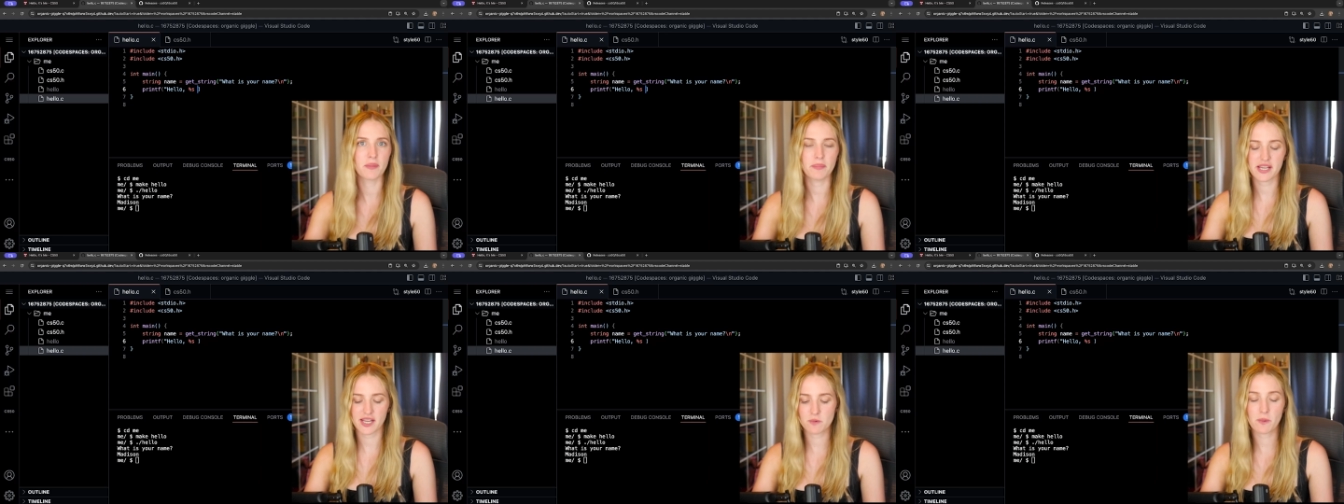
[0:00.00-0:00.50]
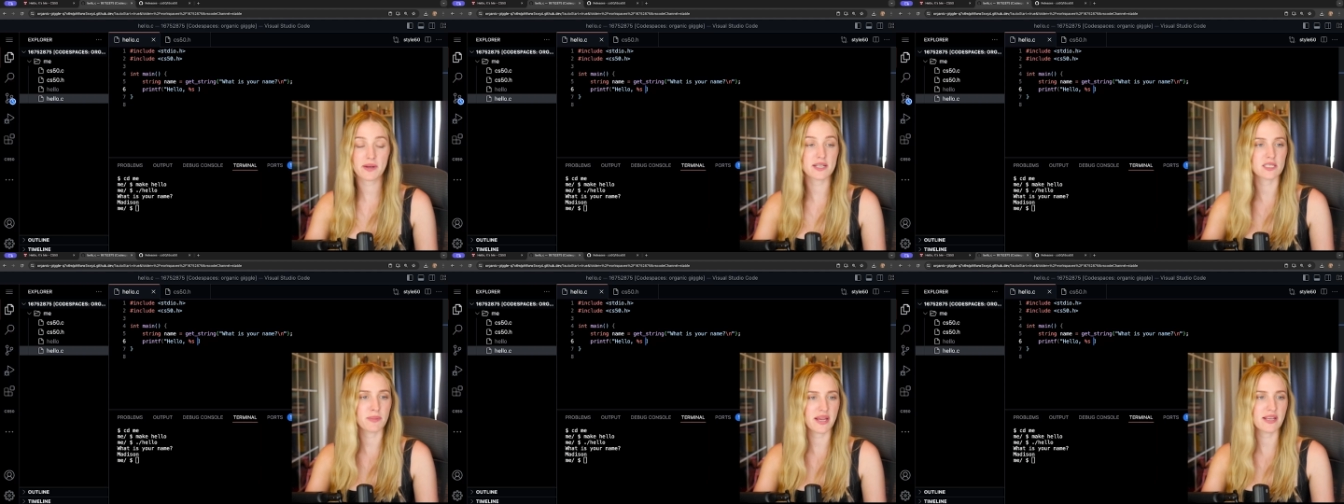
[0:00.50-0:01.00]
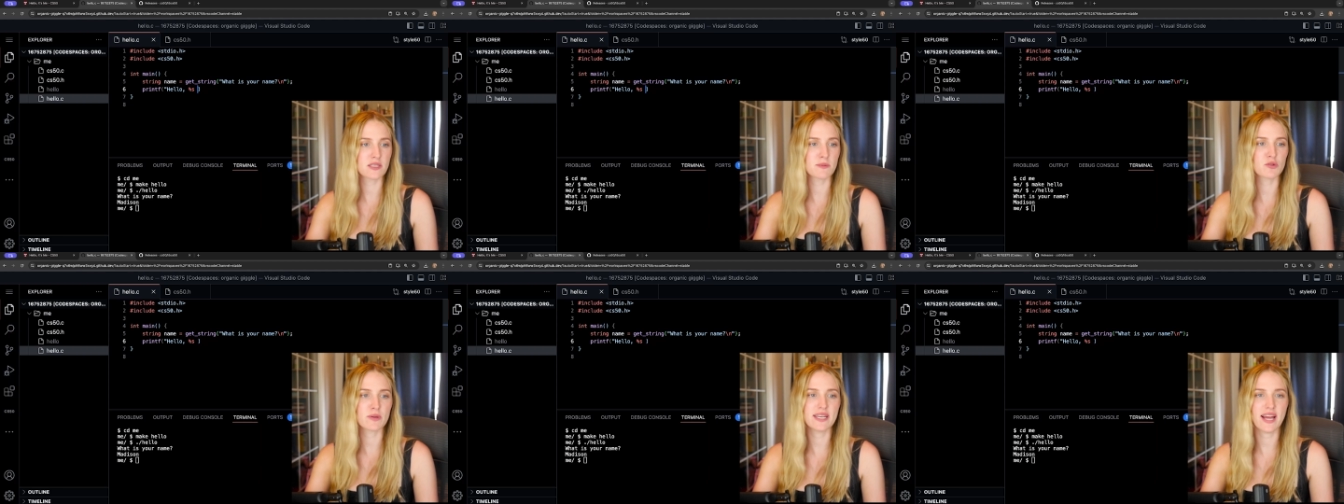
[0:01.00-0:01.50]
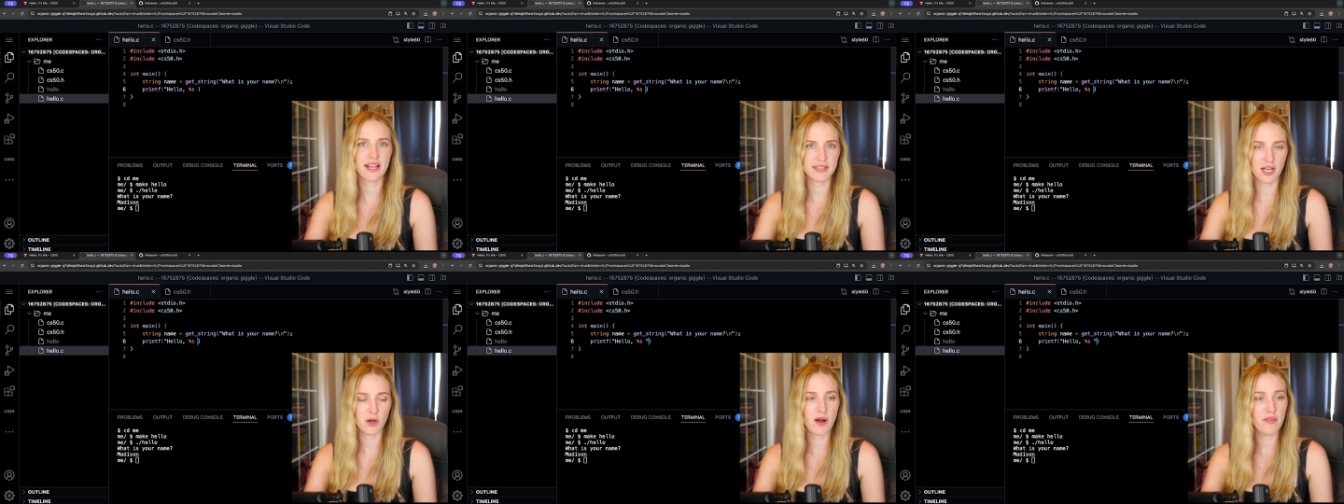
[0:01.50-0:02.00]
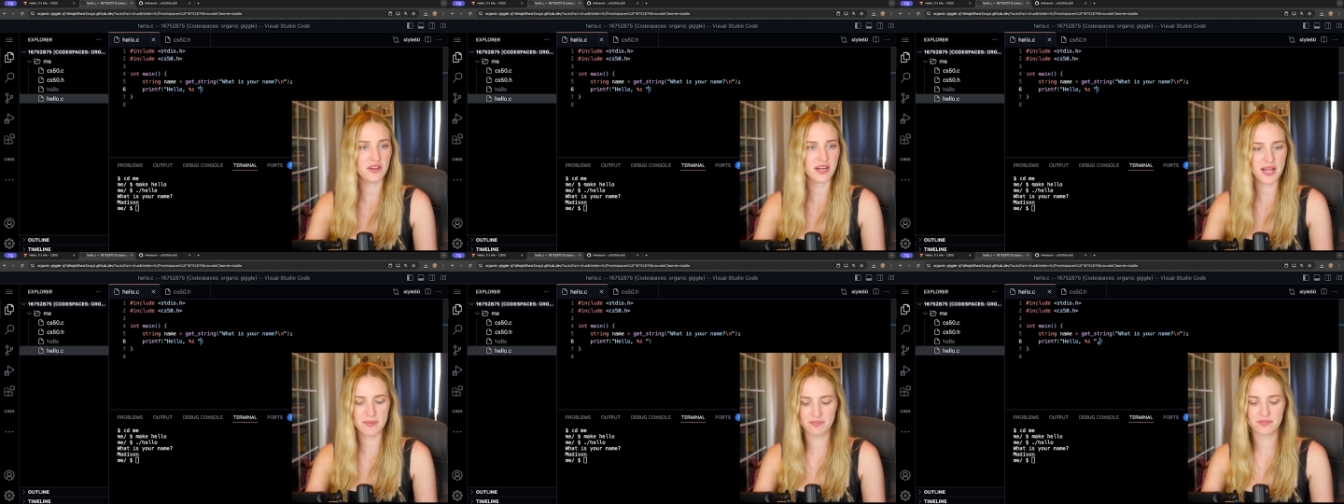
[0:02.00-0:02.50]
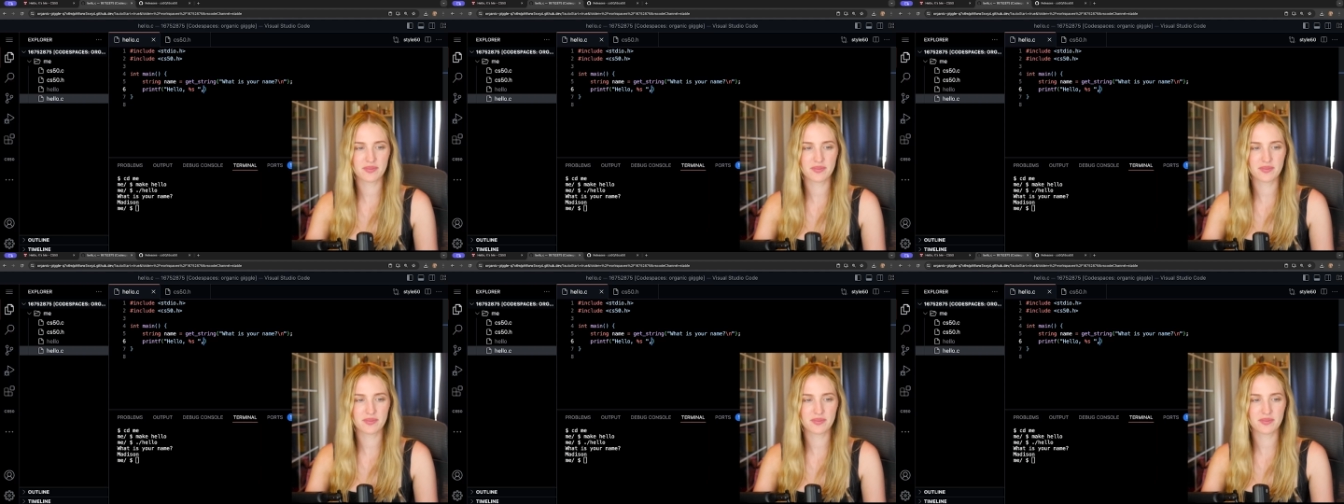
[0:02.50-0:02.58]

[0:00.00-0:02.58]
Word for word: because we want a space between hello and the name.